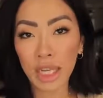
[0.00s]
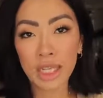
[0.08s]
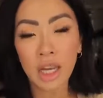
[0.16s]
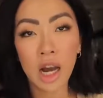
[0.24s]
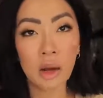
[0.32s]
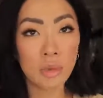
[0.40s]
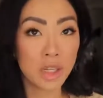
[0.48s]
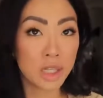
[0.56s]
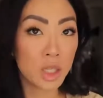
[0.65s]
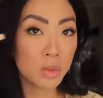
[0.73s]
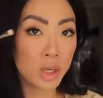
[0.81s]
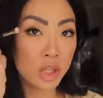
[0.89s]
blending option,
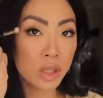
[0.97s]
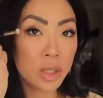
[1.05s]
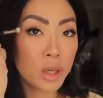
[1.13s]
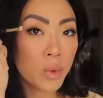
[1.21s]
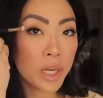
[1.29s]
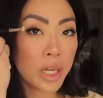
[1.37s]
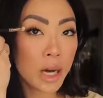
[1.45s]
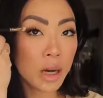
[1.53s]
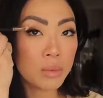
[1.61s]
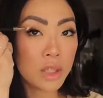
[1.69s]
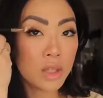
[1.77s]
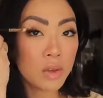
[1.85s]
especially when it
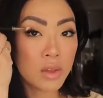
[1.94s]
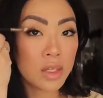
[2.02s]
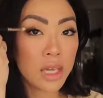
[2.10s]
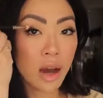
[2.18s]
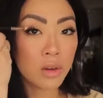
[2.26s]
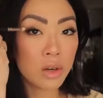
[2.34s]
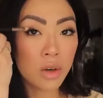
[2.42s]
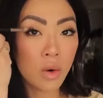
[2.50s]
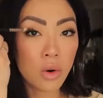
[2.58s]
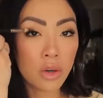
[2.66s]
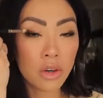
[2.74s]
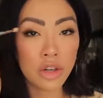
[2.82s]
comes to this outer
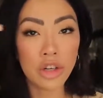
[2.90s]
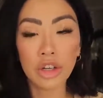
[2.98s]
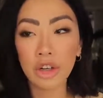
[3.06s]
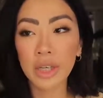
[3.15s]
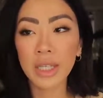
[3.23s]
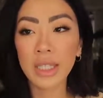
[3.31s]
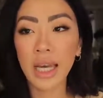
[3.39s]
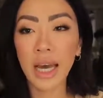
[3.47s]
corner and crease,